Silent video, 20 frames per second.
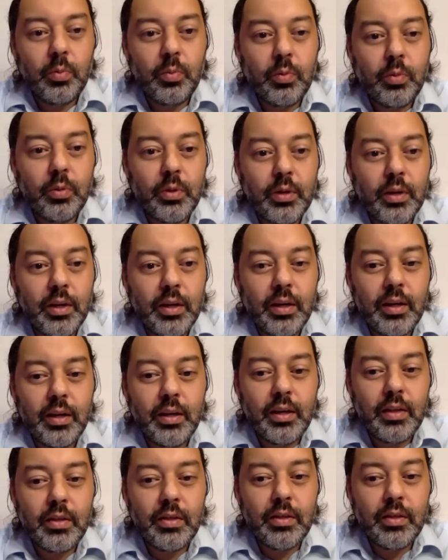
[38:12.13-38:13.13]

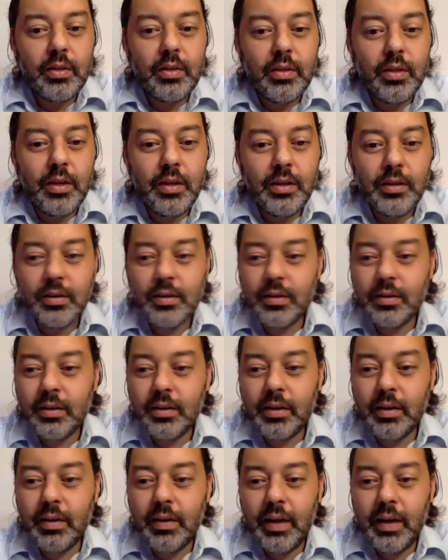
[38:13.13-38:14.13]
This
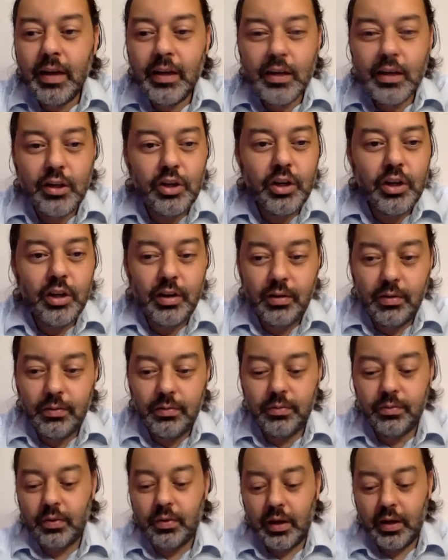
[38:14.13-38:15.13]
initiative
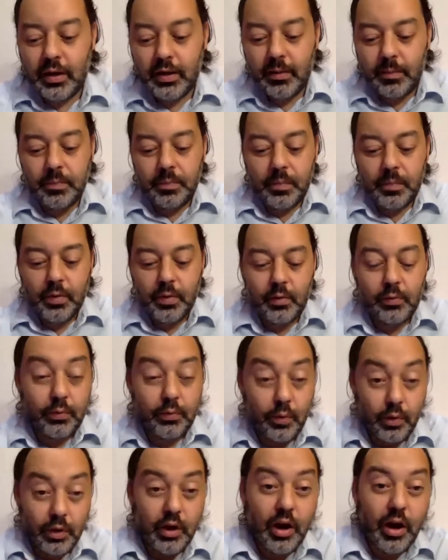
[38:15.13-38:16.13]

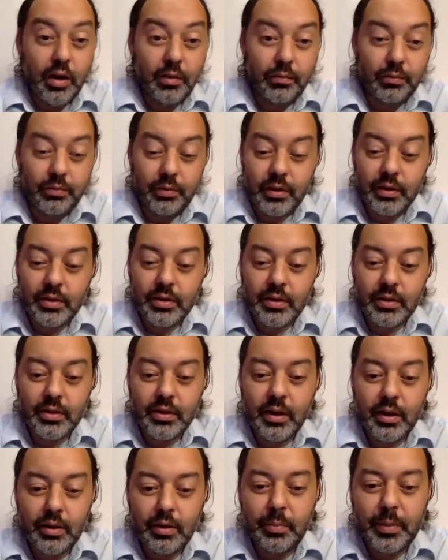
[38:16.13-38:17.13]
for the conference
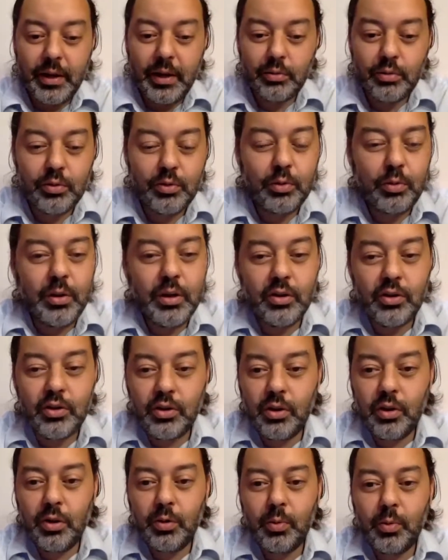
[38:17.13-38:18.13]
started about 2 years
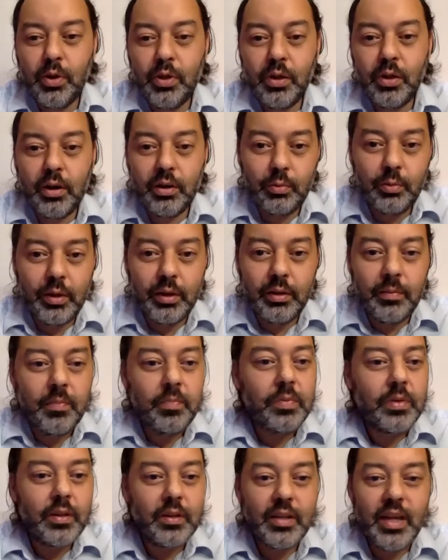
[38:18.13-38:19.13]
ago. We thought, well,
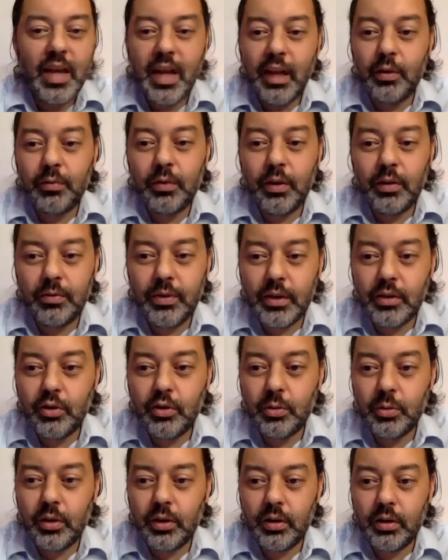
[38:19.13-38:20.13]
there's a handful of us
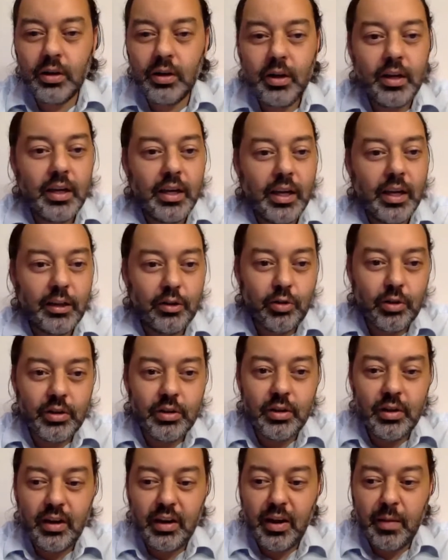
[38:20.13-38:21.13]
who are
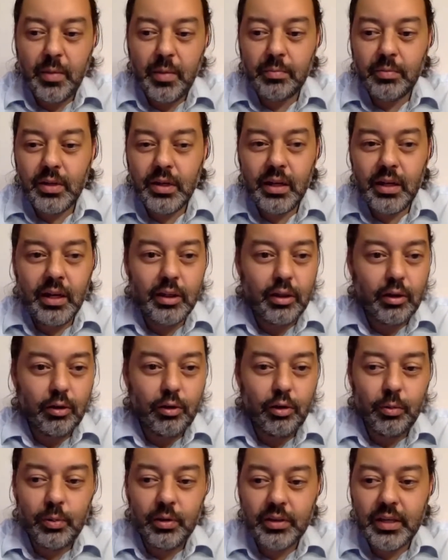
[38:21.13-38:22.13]
interested in MMT in the
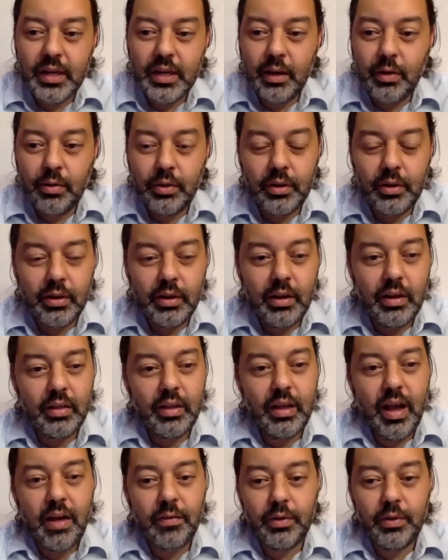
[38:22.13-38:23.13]
global south and
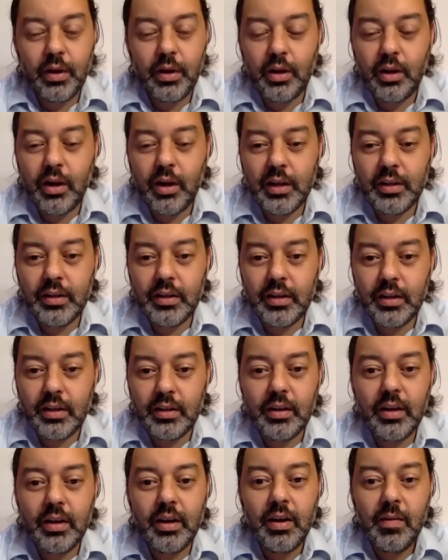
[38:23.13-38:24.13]
the African
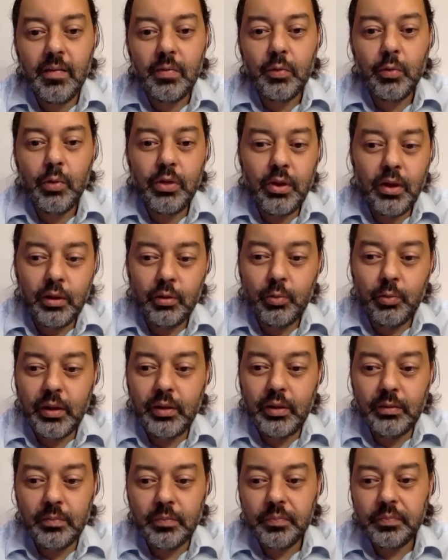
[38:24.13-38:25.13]
continent. We thought,
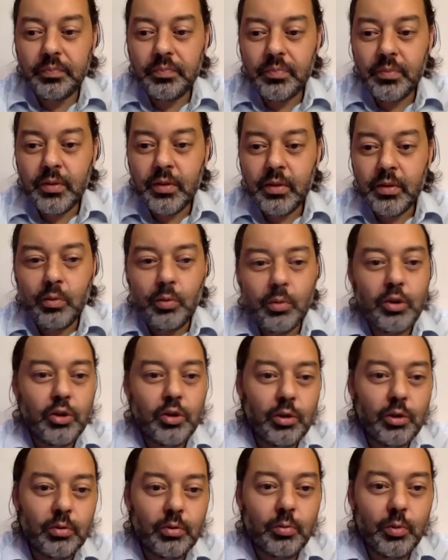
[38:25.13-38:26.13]
well, we
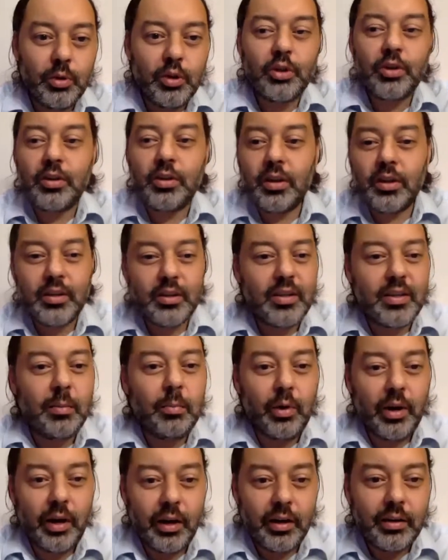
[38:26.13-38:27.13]
should start
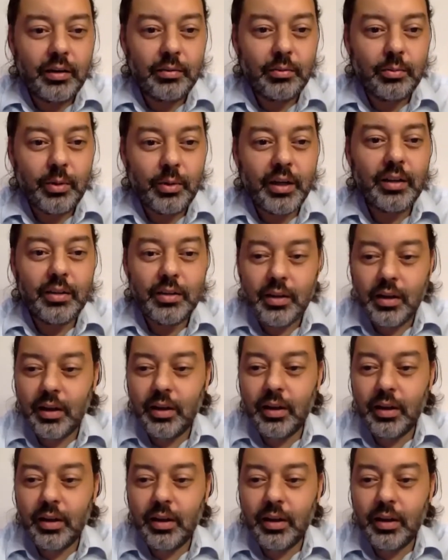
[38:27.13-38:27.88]
somewhere, right?